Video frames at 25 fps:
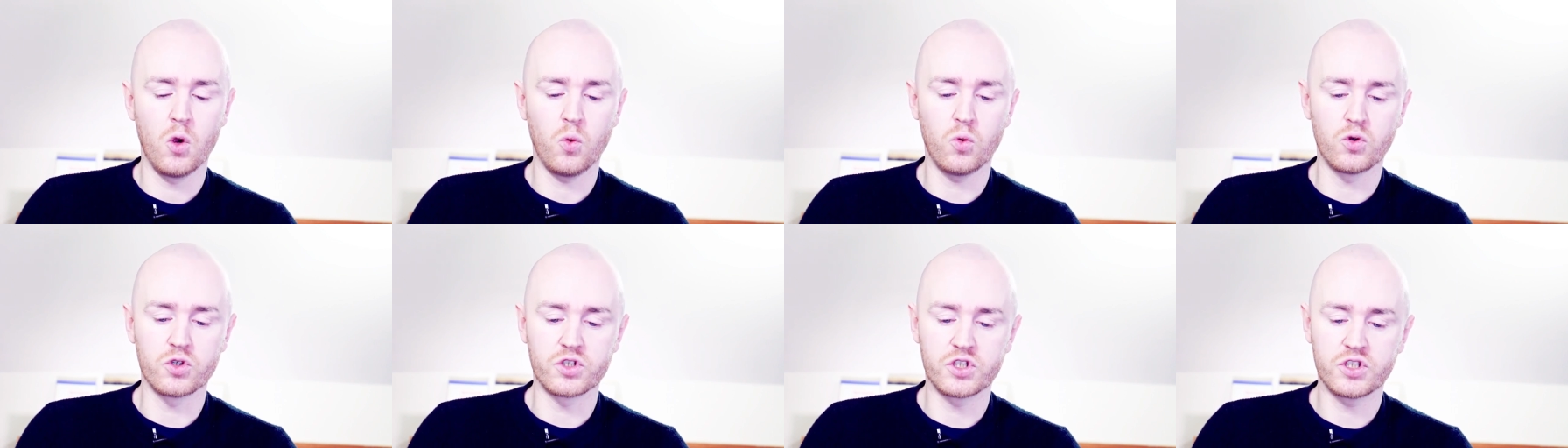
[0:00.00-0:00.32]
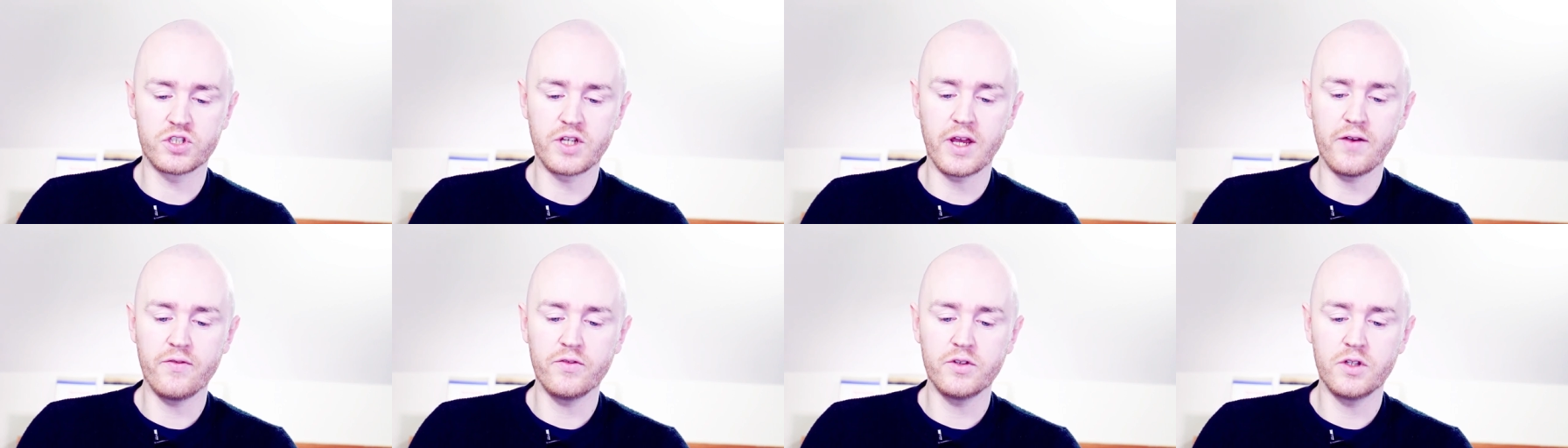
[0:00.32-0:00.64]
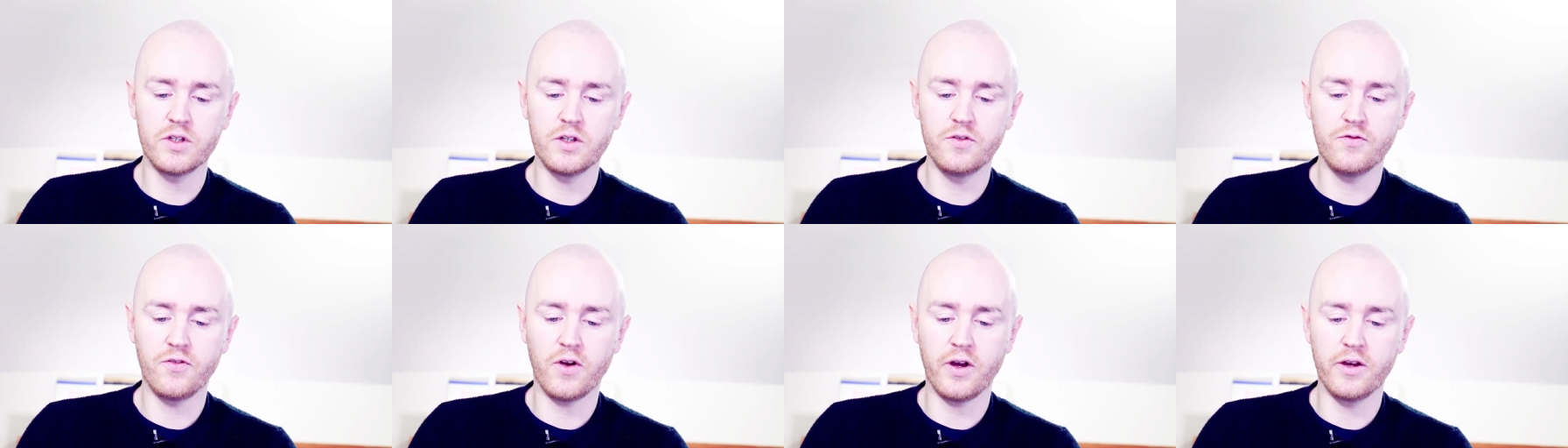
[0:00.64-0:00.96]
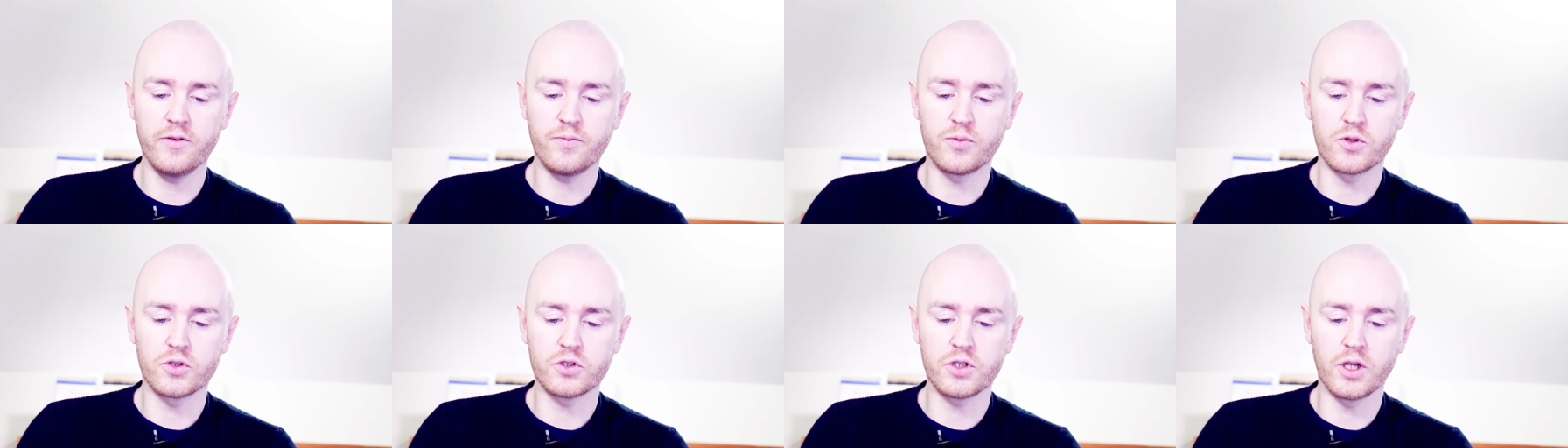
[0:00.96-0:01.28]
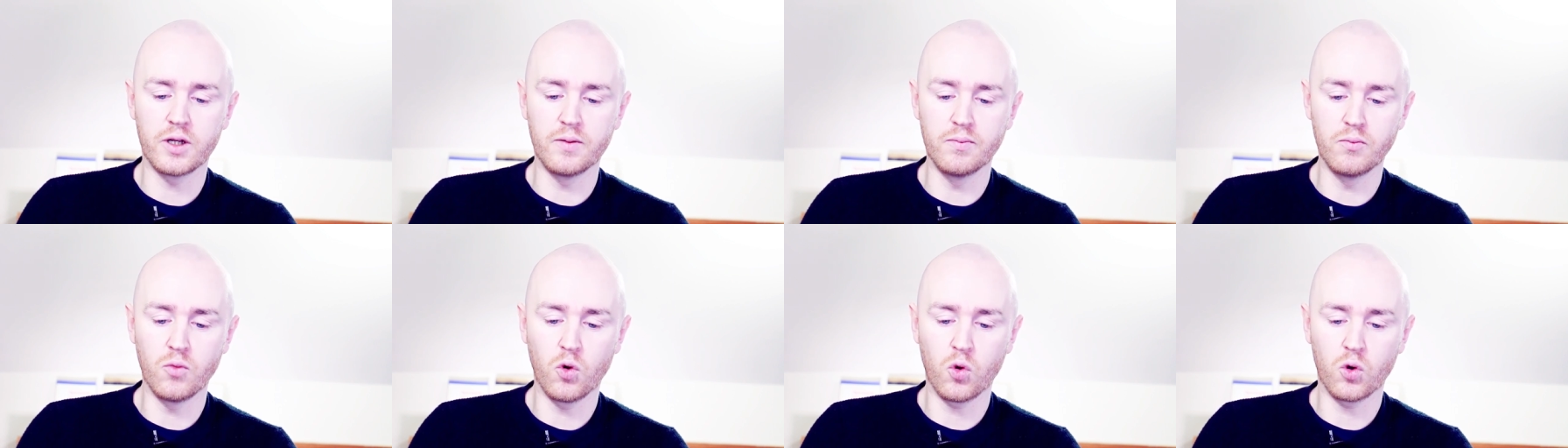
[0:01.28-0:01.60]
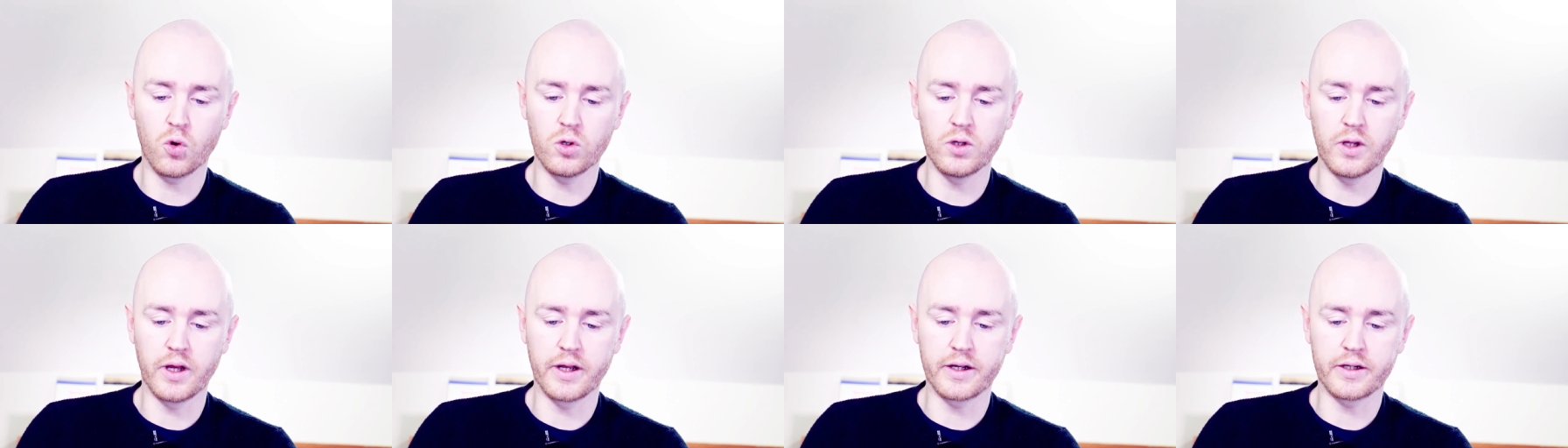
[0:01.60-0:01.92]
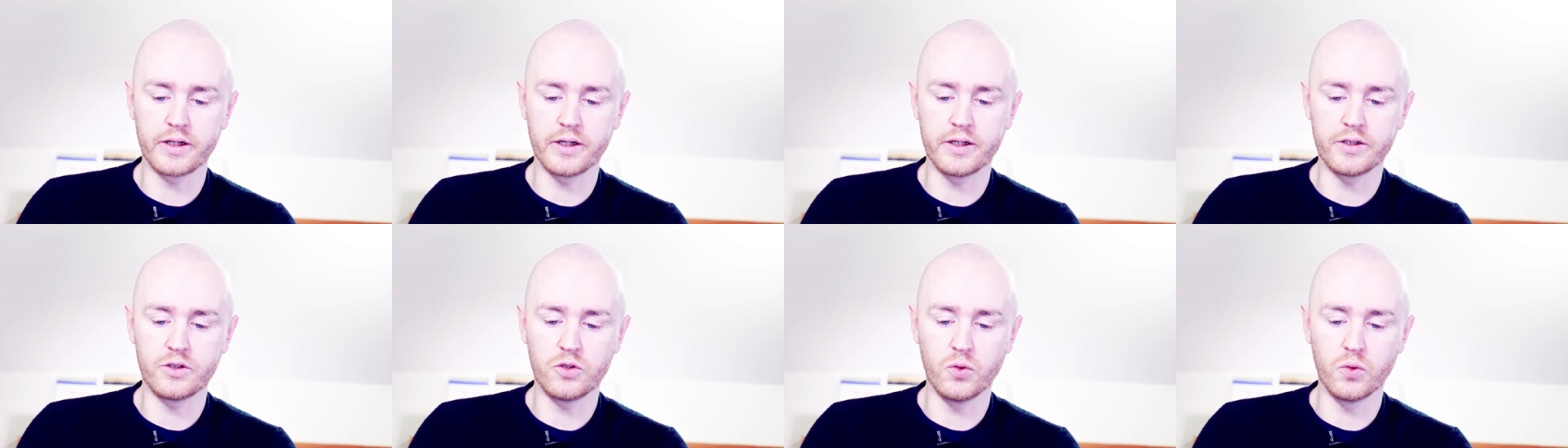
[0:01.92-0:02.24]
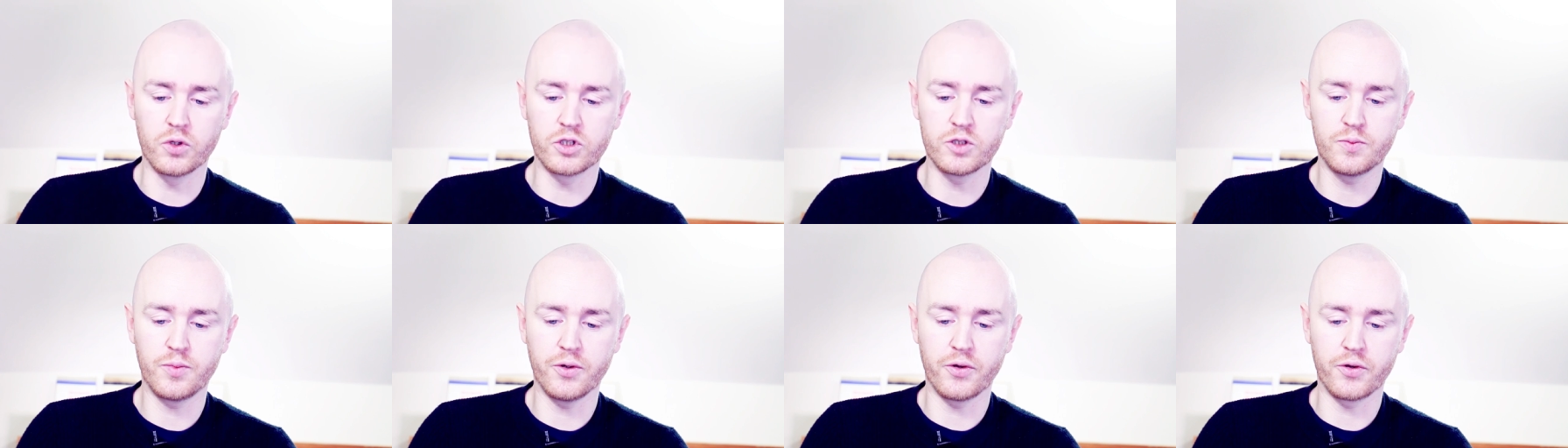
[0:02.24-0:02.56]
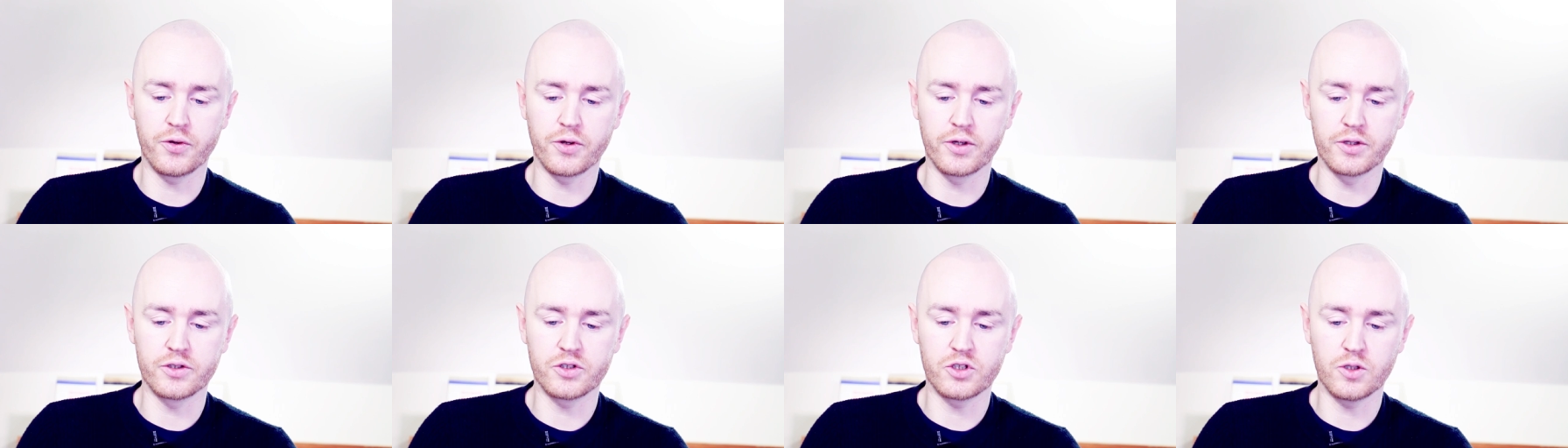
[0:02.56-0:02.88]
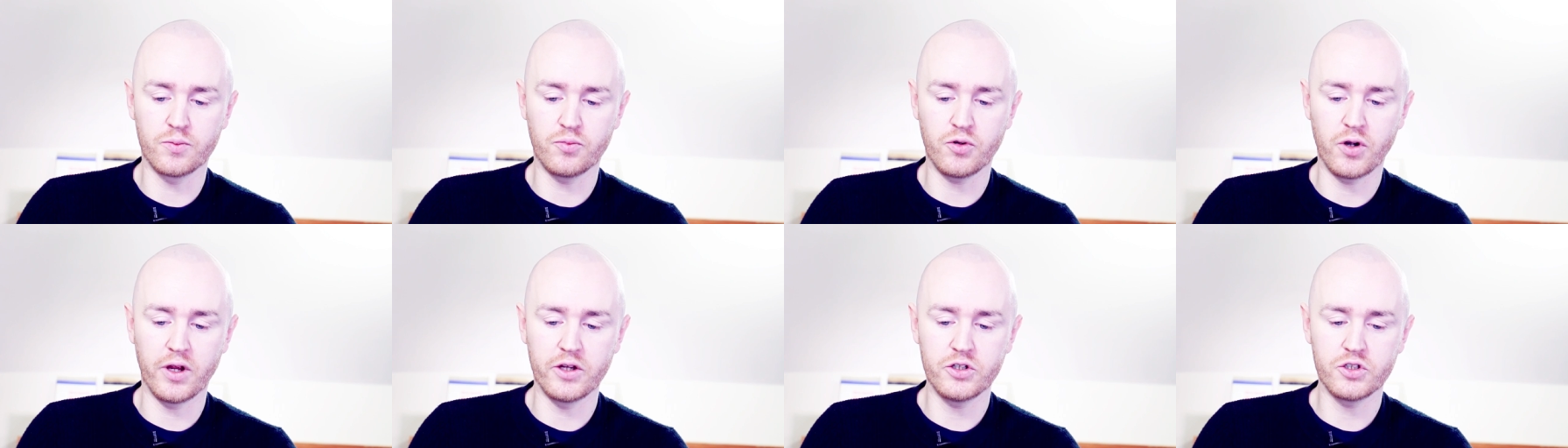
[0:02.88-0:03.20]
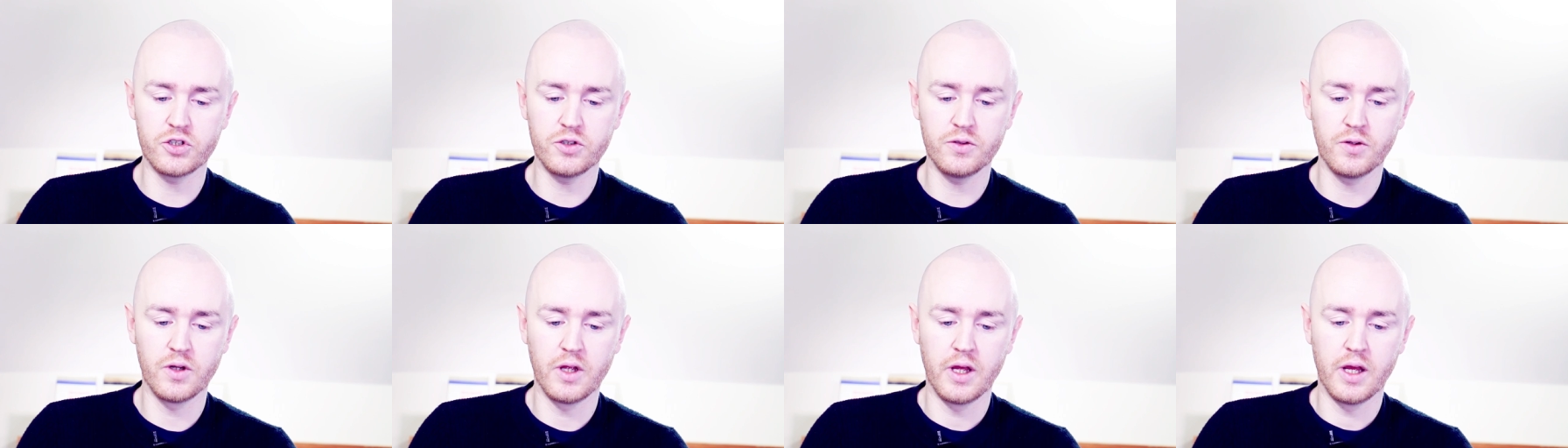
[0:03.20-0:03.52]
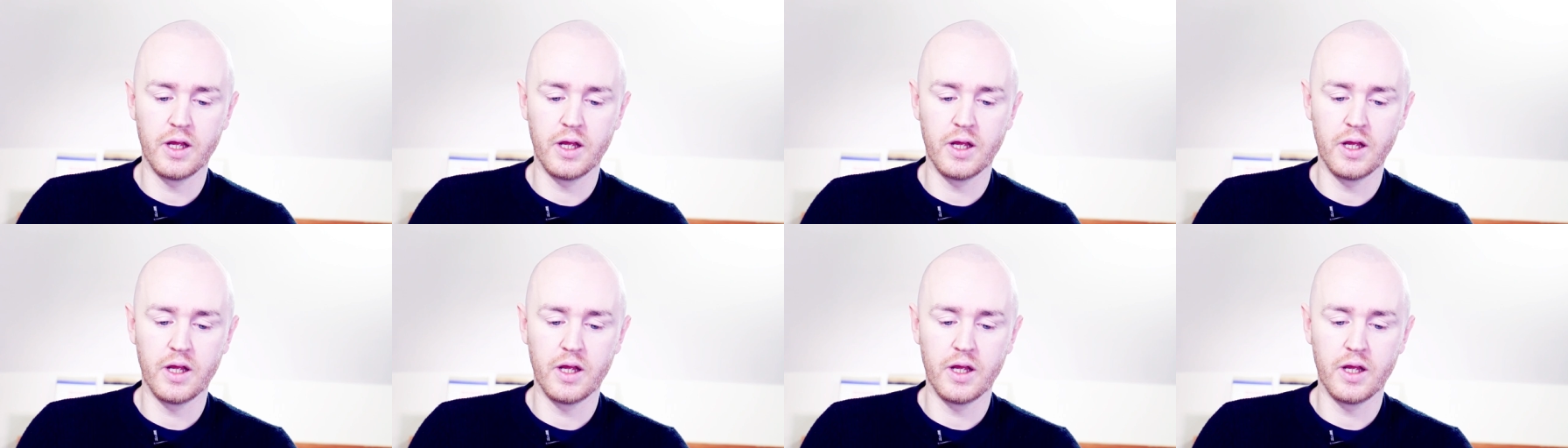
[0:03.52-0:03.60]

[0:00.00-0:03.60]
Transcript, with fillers: were 75% more likely to experience depression